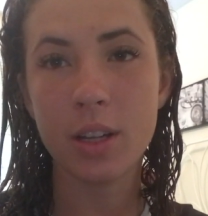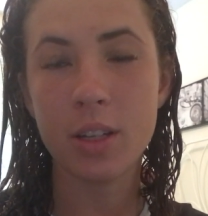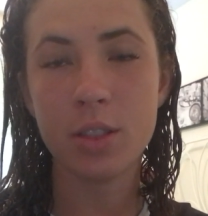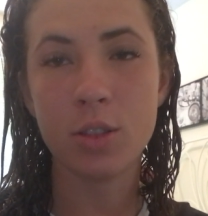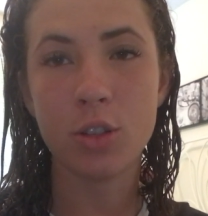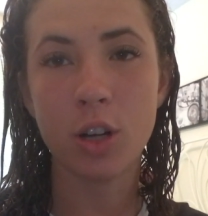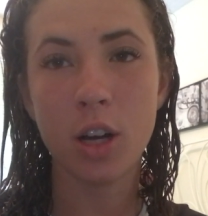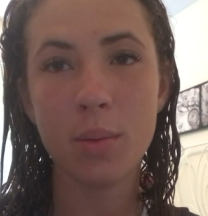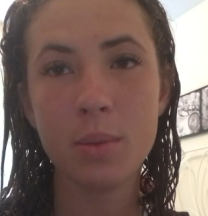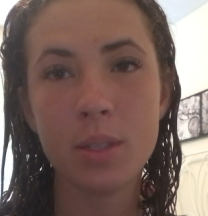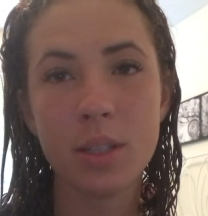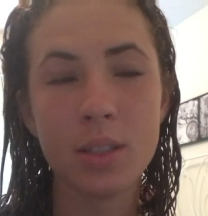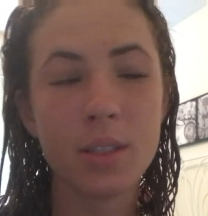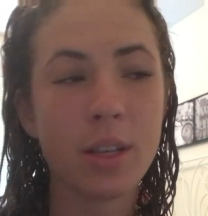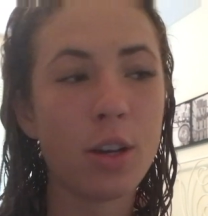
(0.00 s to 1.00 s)
it has dropped
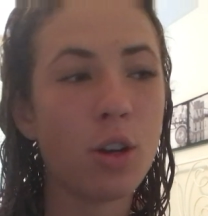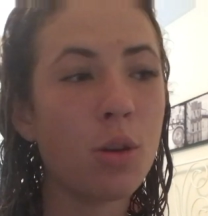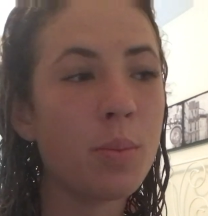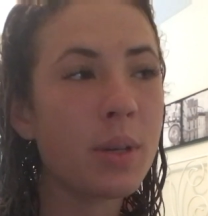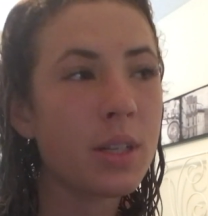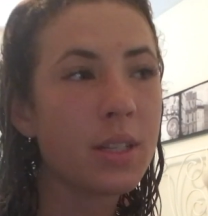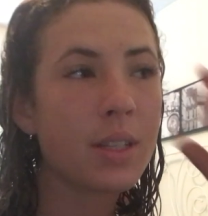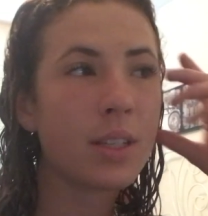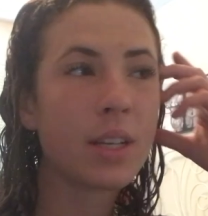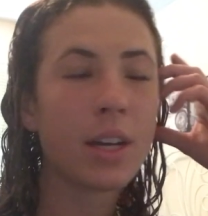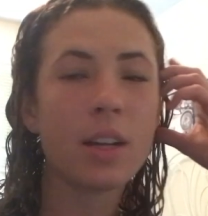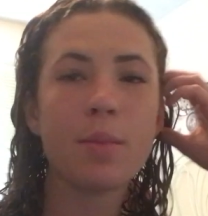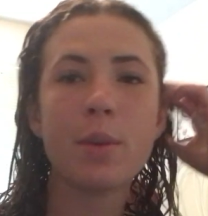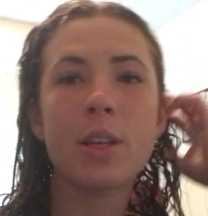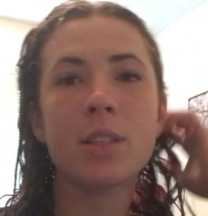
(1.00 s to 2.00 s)
since they opened the
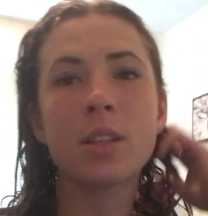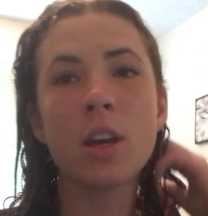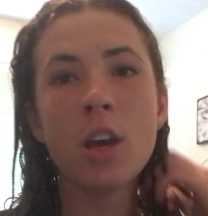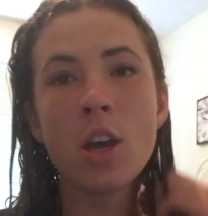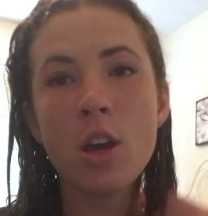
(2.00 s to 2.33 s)
database,